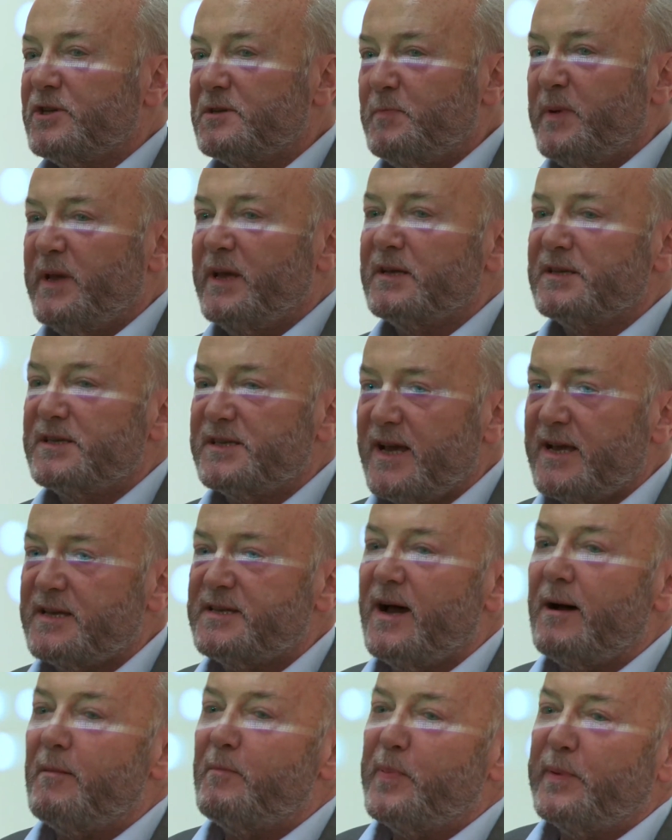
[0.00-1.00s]
is being set
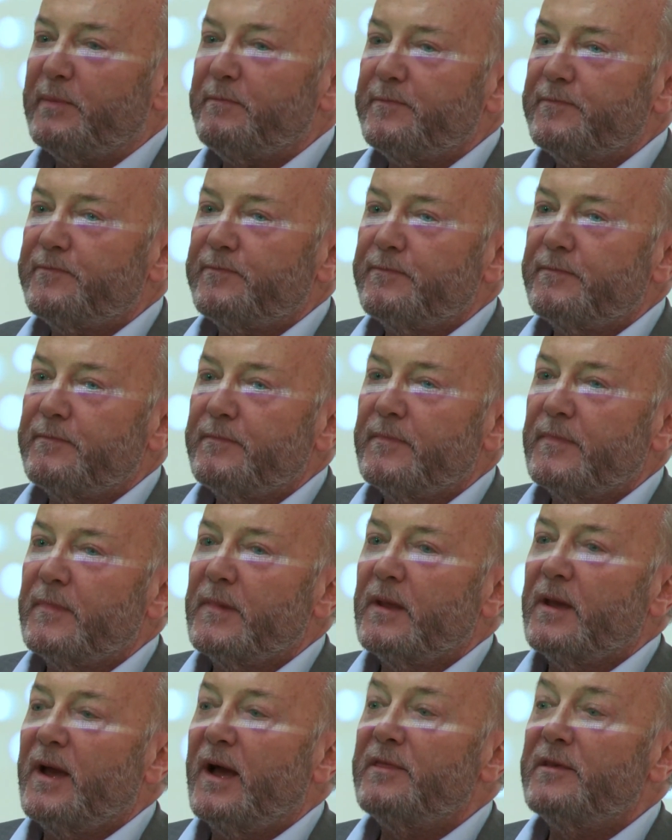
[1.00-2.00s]
up,
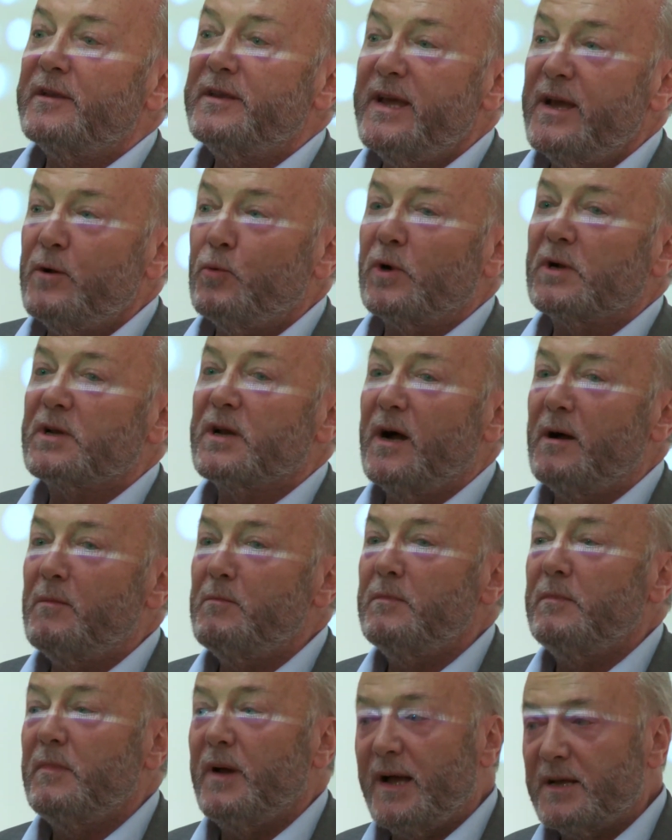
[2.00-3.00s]
and the day will
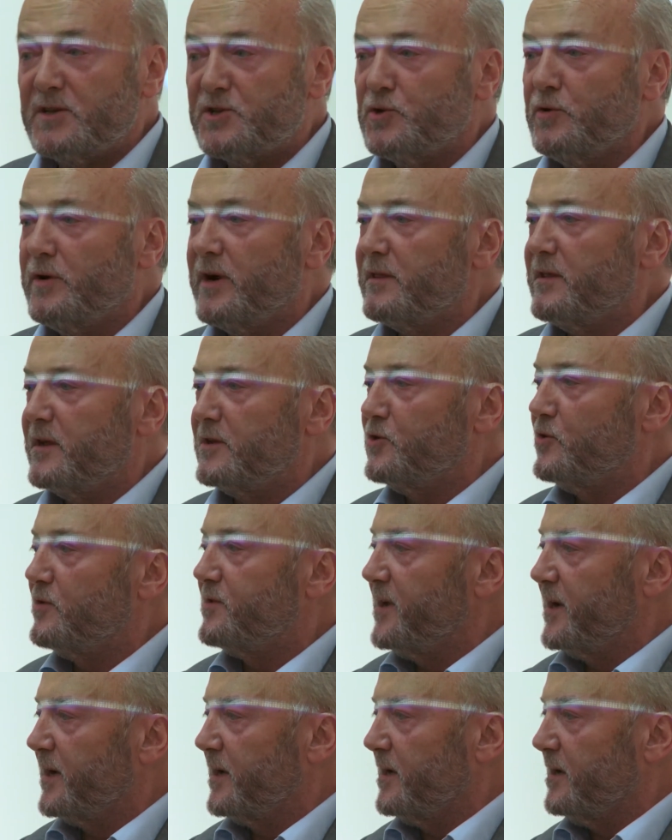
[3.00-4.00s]
come, and sooner than you
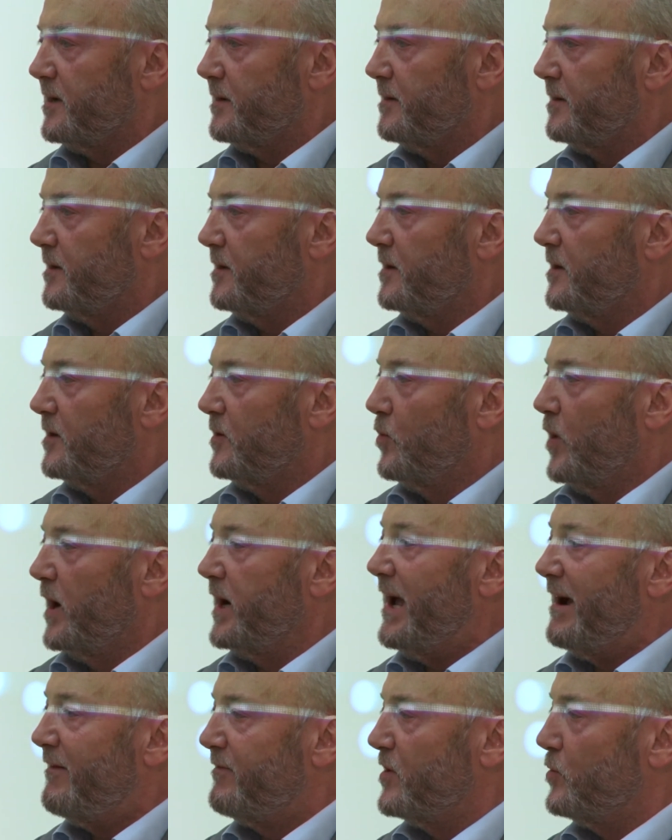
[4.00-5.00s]
think,
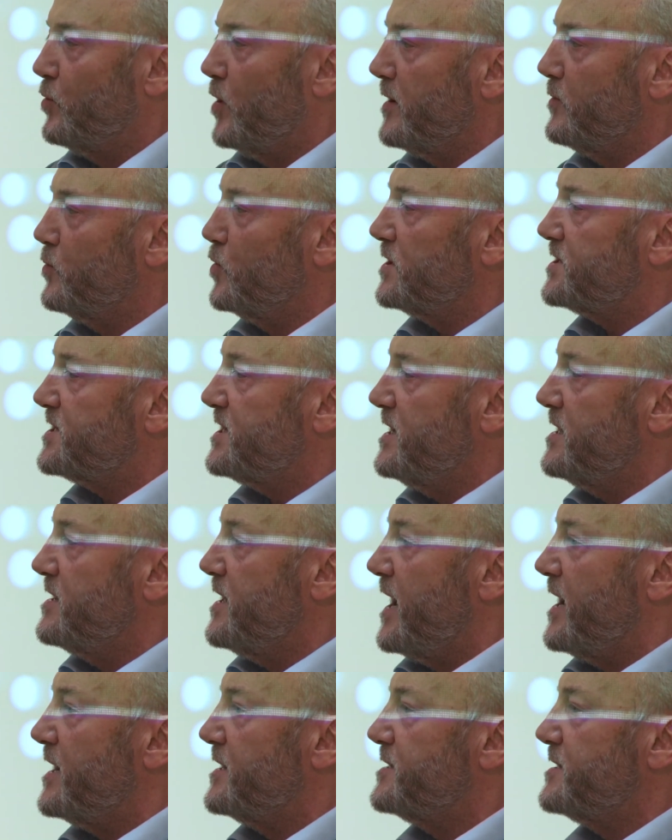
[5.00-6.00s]
when everyone will see
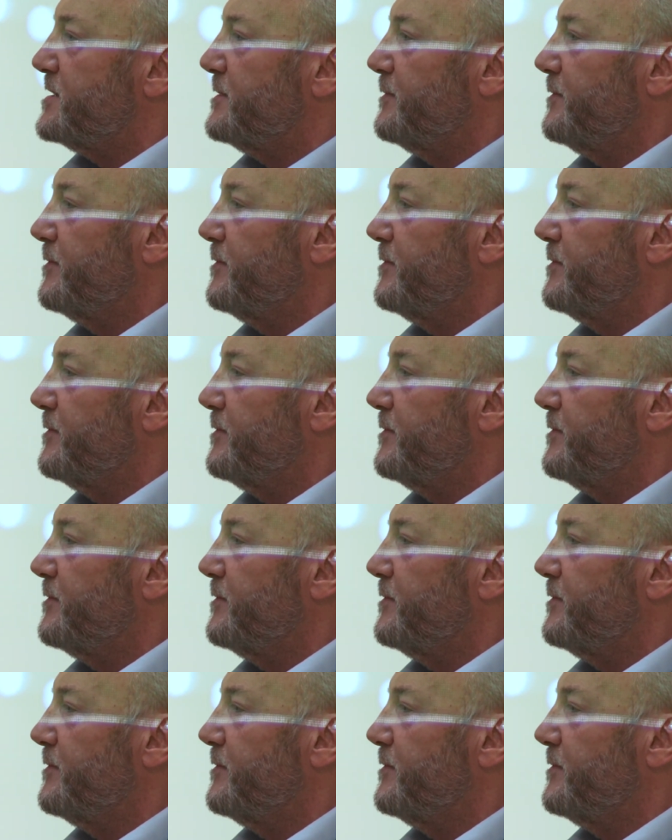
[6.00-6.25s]
that.